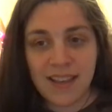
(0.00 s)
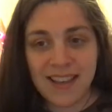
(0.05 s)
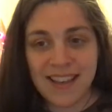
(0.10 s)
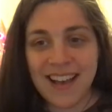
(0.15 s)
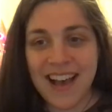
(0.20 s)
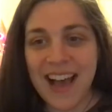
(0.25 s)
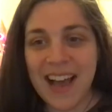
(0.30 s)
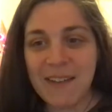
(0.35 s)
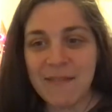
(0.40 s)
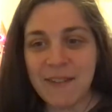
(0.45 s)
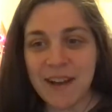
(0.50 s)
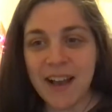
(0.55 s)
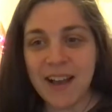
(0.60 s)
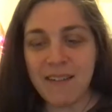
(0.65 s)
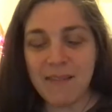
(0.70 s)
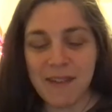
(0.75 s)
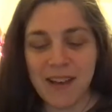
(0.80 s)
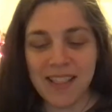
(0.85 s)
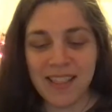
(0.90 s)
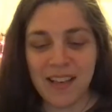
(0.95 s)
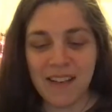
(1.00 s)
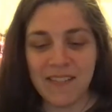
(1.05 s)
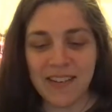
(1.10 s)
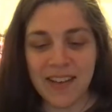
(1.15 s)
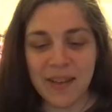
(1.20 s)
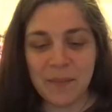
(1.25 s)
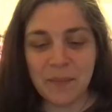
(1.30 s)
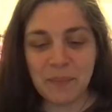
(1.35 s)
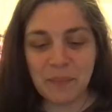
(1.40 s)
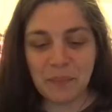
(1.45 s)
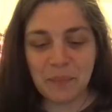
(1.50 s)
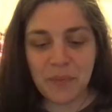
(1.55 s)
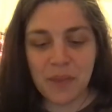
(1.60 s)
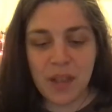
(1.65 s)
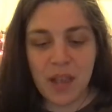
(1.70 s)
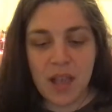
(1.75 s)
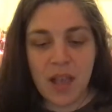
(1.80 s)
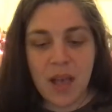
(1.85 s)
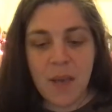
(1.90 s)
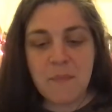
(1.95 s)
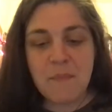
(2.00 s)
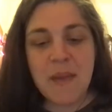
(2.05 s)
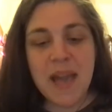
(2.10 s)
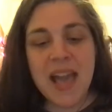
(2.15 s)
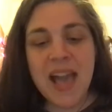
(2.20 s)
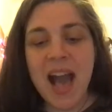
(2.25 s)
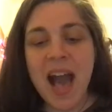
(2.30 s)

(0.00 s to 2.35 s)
High five. I love it. May